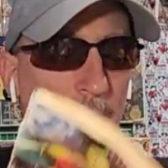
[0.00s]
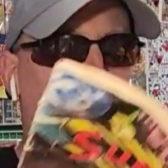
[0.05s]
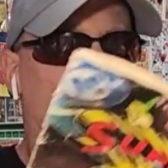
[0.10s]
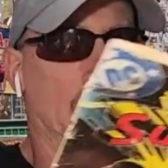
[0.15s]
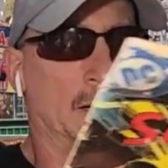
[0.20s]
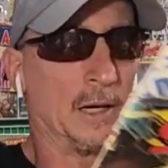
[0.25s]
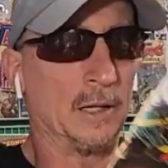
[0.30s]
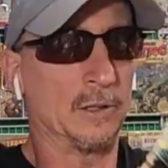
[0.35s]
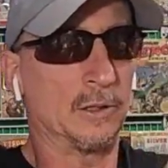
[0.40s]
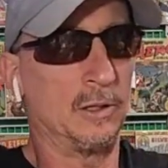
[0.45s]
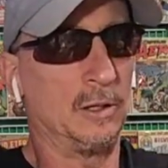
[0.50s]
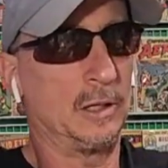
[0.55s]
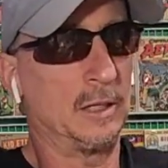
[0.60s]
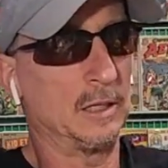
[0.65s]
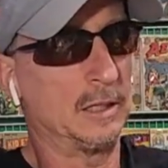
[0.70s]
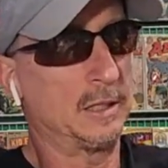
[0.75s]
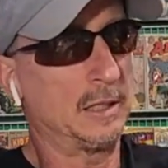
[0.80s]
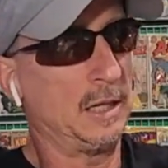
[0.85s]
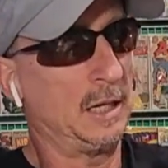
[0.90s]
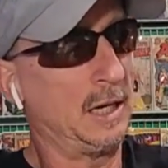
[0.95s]
Okay, so you
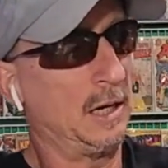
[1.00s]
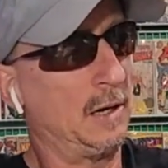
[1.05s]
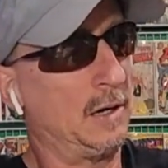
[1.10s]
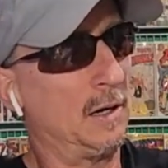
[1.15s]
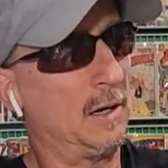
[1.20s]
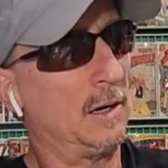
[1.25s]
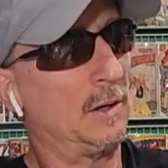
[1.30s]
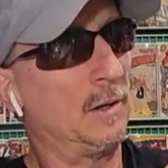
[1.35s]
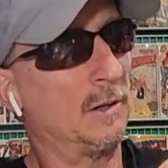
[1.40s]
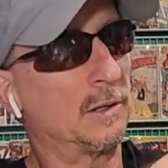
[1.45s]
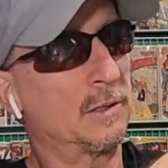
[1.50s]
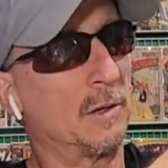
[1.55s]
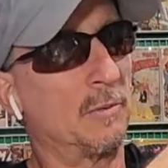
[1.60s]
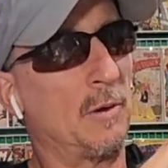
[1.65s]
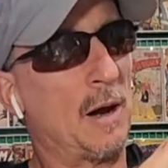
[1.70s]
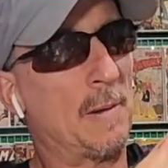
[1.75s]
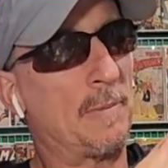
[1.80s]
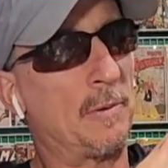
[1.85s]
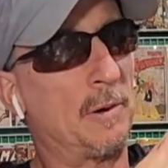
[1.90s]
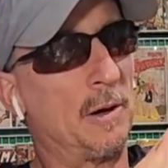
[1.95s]
can see here that it's a
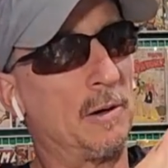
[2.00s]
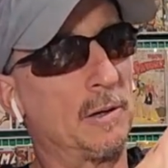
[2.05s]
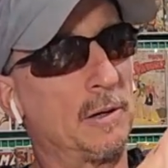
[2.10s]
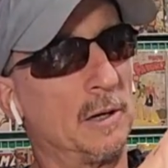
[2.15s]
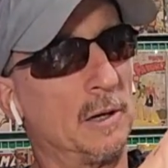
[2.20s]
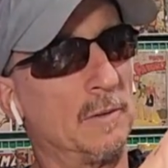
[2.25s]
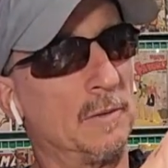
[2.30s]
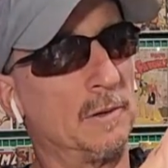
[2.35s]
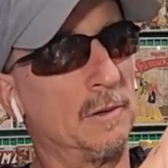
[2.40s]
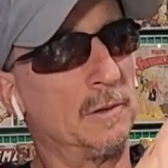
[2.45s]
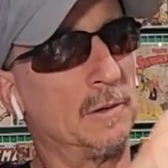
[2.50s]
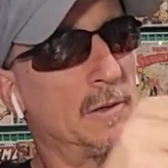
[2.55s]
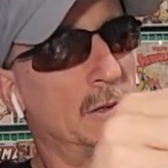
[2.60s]
wraparound cover.